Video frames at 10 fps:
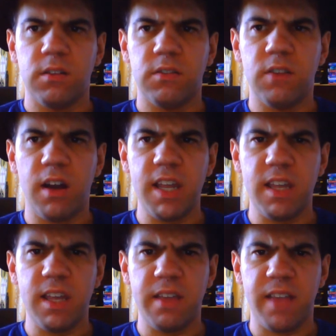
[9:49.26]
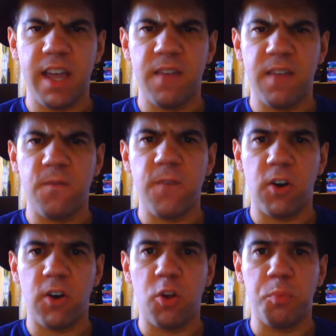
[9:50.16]
Donnie is a
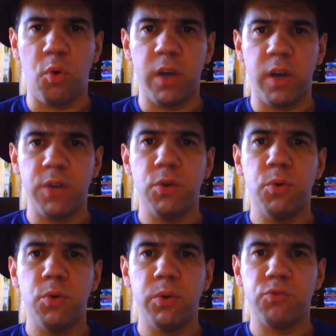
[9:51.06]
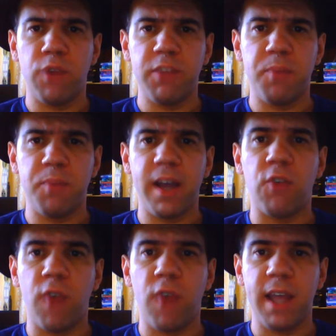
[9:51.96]
feral boy who was raised by
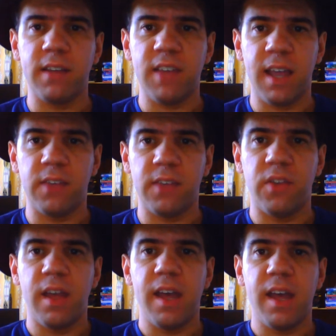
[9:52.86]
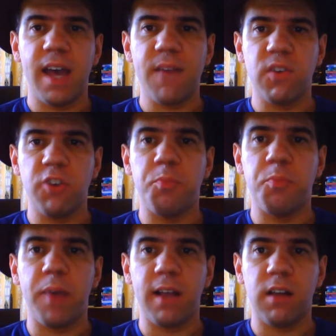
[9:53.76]
orangutans after his
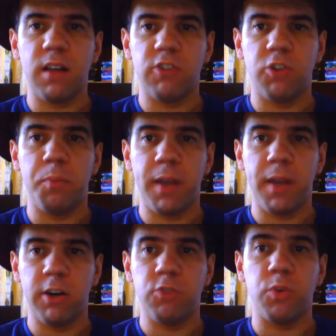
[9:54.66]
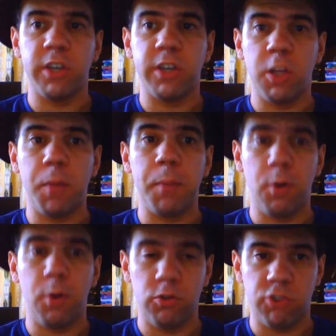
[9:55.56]
biological parents were killed by
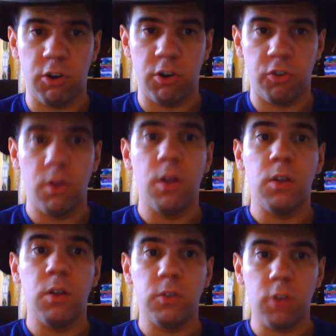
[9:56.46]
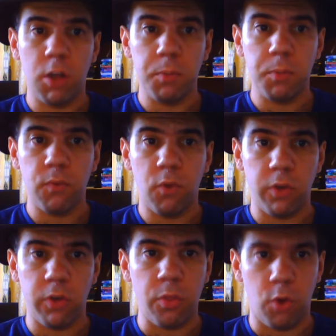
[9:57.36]
poachers long
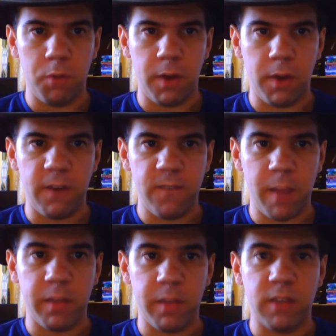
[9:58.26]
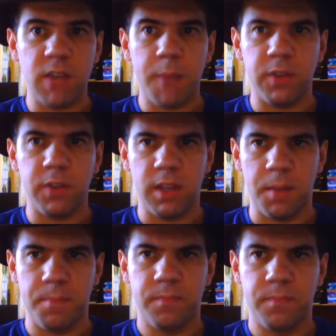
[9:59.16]
before the Thornberry family adopted
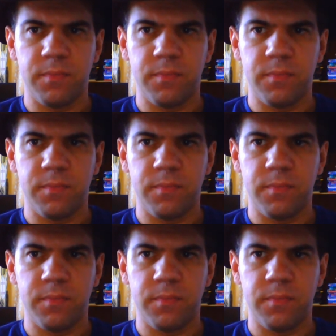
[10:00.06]
him.